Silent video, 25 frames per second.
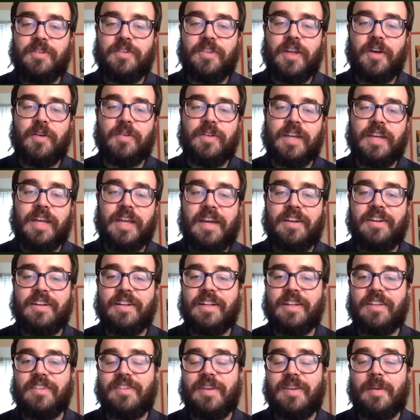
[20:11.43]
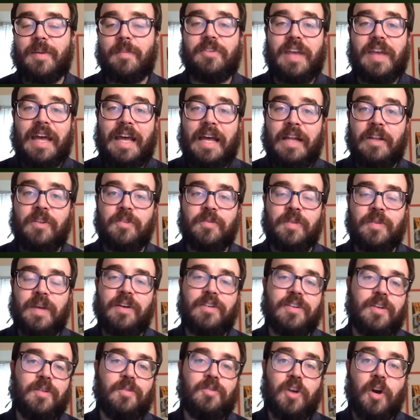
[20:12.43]
The only candidate accepts l
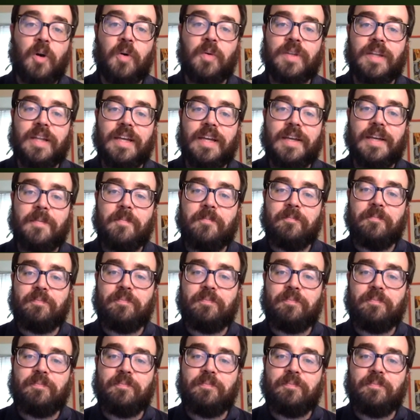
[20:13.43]
values only.